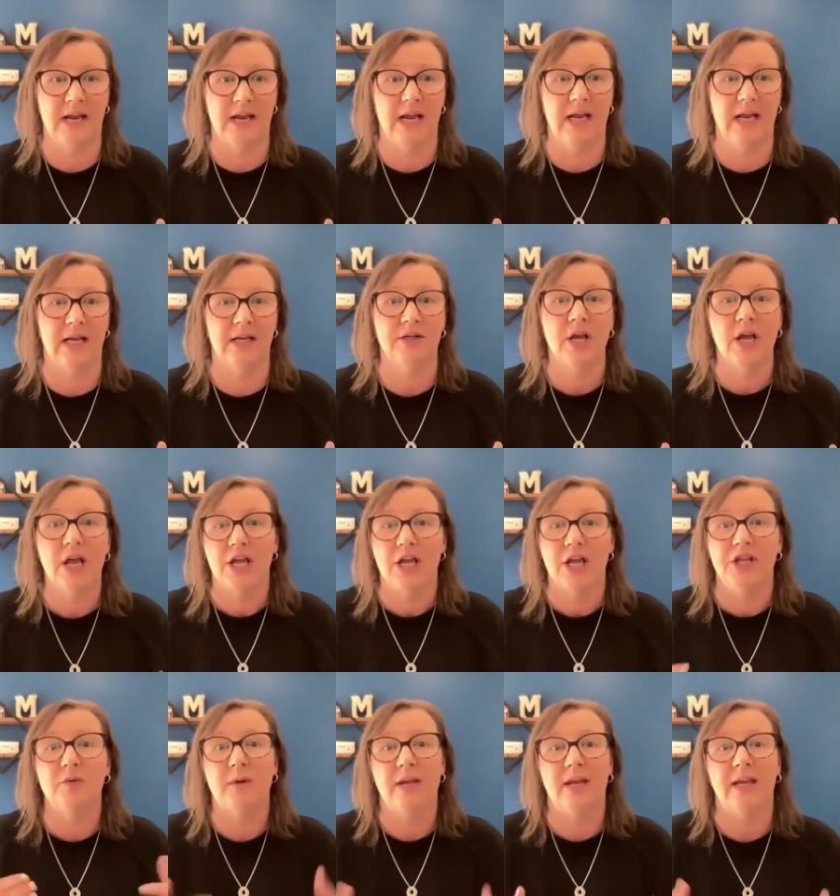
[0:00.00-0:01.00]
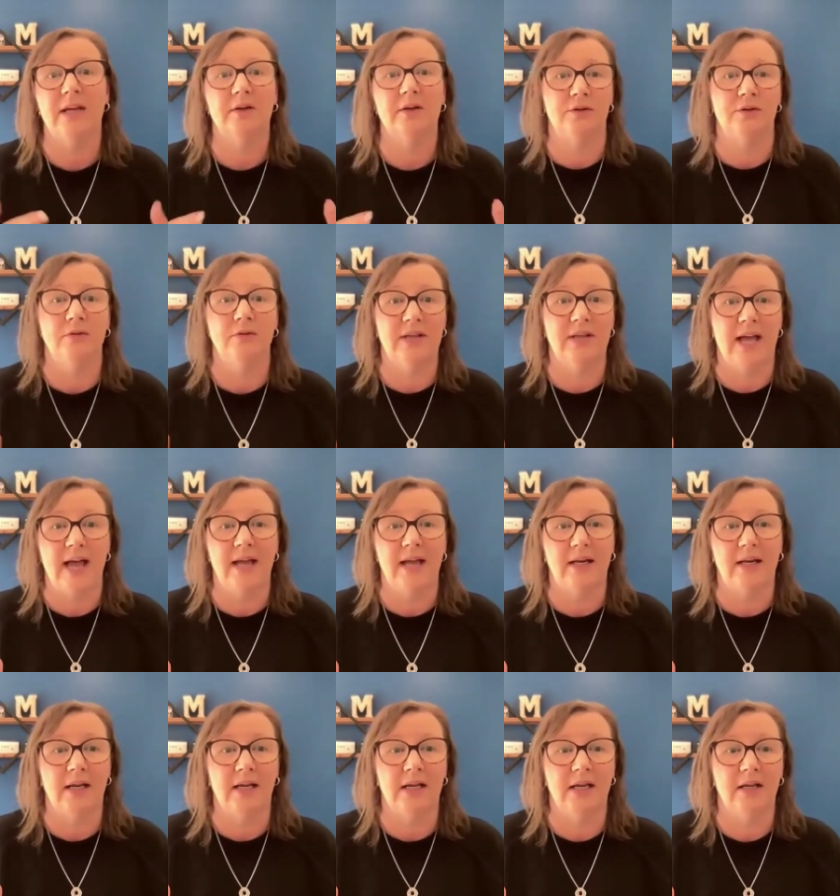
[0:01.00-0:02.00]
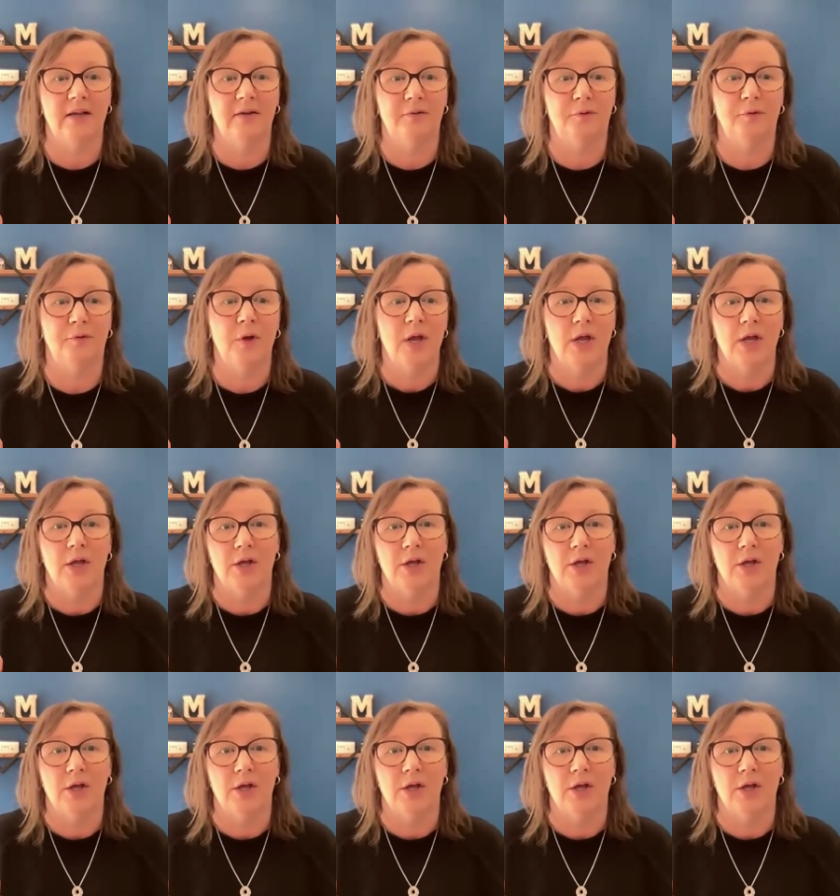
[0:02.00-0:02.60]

And you can't do that if